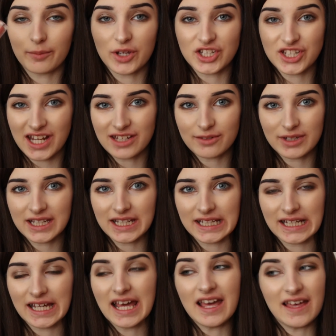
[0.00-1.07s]
but
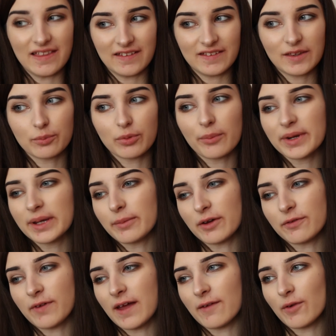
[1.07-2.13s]
genuinely this is probably my
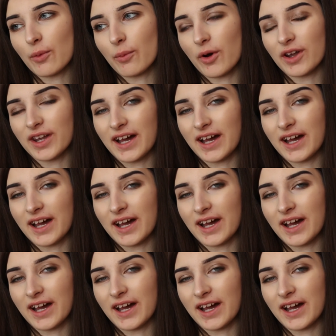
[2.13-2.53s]
favourite one,